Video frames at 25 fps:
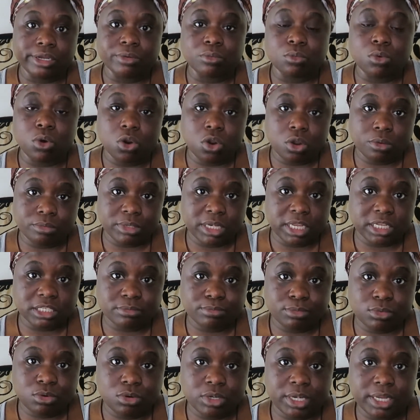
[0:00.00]
woke up the next
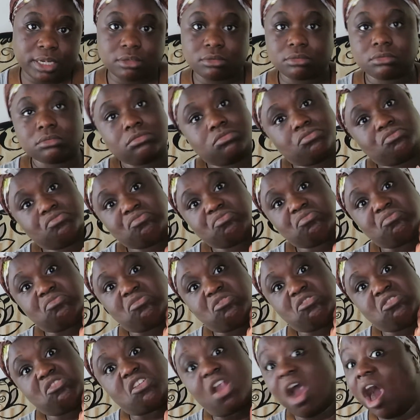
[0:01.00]
morning,
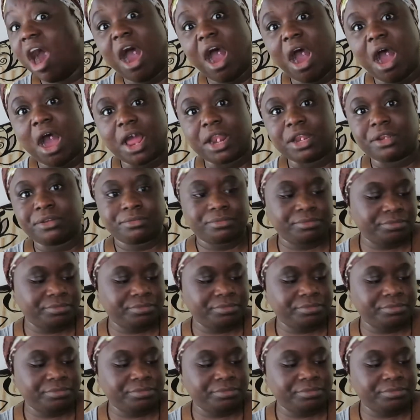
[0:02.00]
gone.